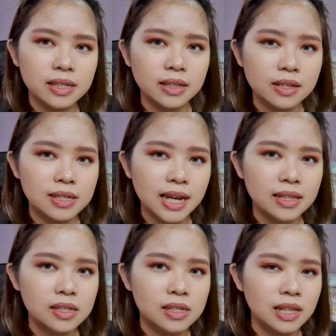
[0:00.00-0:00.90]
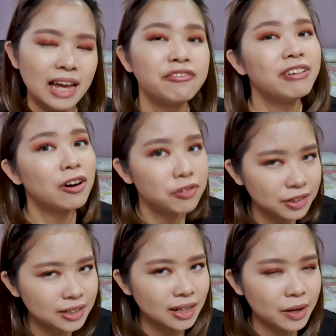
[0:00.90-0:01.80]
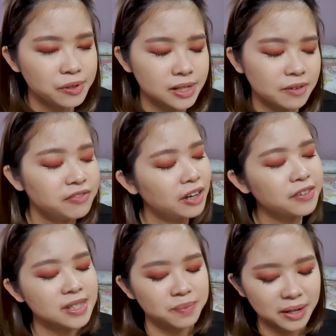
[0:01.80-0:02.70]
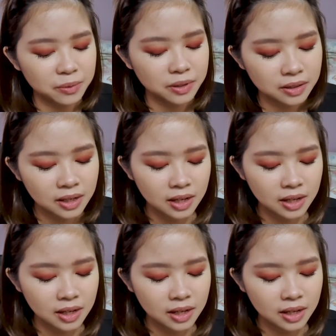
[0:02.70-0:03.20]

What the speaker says: in a sense, like velvet. I would say velvet's a better word.